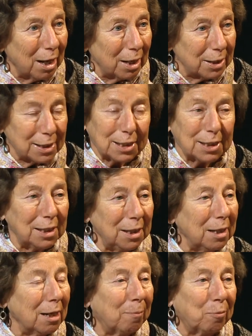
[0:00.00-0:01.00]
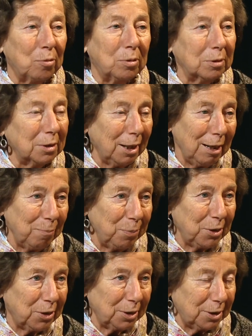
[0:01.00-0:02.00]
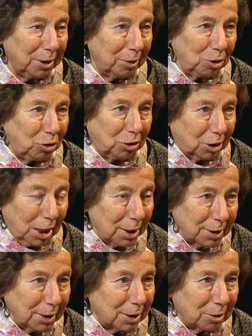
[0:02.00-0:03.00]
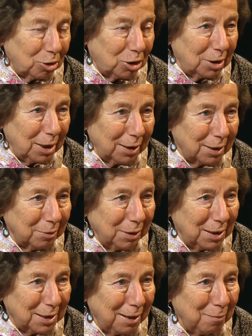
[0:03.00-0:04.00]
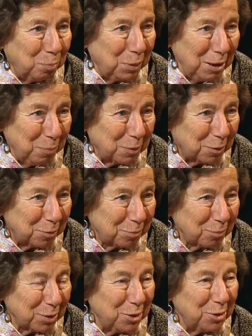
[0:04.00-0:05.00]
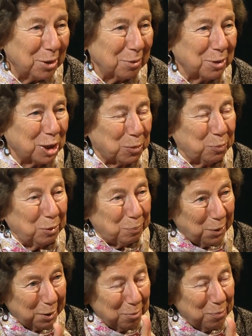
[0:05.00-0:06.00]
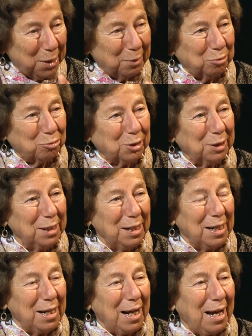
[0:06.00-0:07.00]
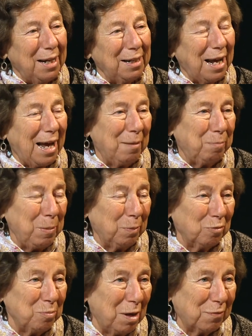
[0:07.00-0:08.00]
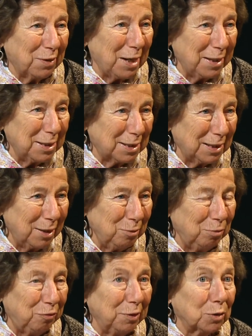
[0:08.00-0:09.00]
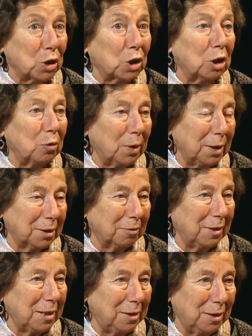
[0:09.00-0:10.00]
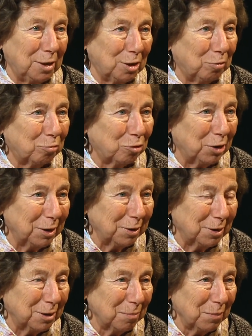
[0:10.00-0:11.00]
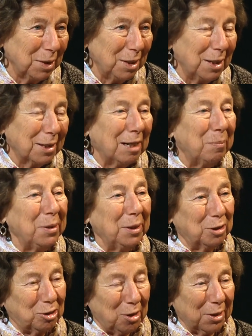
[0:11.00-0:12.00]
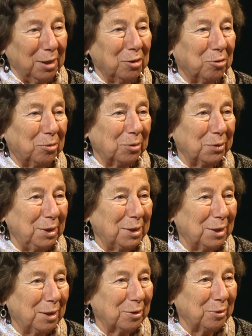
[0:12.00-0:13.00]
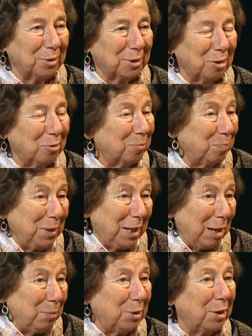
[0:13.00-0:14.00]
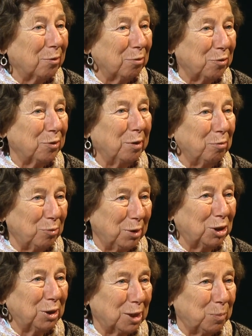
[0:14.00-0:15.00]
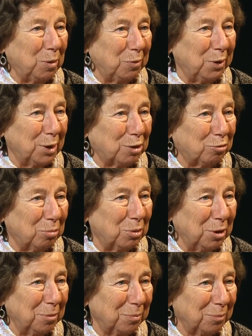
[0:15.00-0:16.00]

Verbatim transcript: sitting up all night because they're oh. cousins they're genetically sure. the same people of course you know split by a boundary yeah. and and people from afghanistan who feel so isolated and so frightened wow. coming and talking to all these others so it became another very rich experience for me